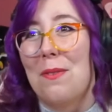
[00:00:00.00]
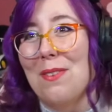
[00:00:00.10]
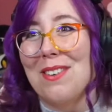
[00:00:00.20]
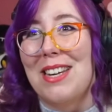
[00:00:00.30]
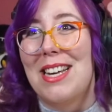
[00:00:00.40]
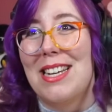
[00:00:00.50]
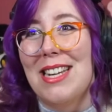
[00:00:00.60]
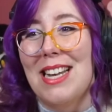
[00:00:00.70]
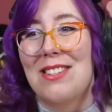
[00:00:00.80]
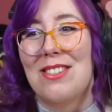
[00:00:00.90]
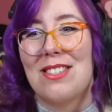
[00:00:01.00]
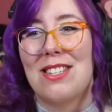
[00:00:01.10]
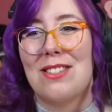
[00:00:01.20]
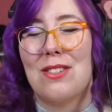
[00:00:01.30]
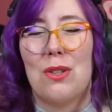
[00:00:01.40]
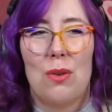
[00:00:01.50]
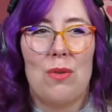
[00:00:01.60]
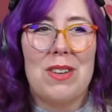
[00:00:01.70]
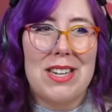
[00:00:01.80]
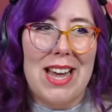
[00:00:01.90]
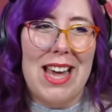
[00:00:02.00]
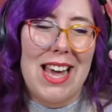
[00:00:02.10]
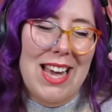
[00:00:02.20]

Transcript: Freed and just his goofiness.